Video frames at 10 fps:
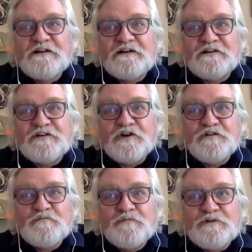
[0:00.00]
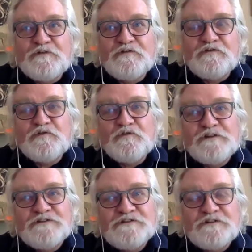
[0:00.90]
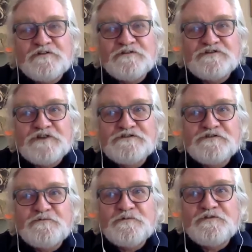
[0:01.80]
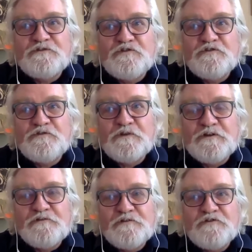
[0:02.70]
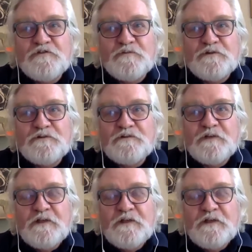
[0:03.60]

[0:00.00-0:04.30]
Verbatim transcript: now and don't build storage in conjunction with new uh, renewables,